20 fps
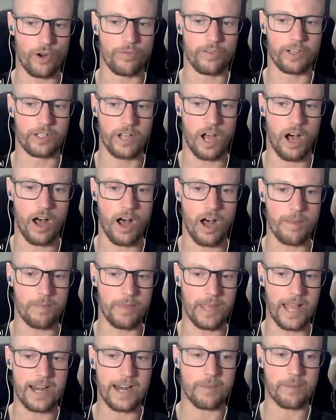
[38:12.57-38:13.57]
over
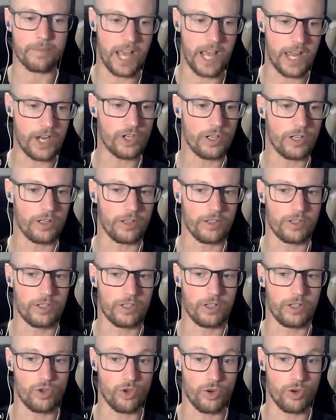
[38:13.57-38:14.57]
time the adaptations
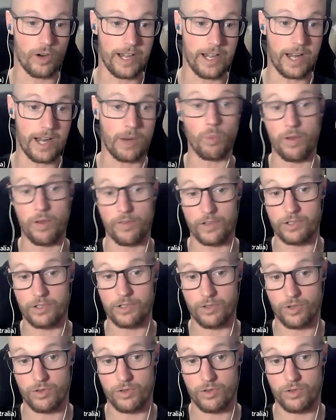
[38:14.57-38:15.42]
to training with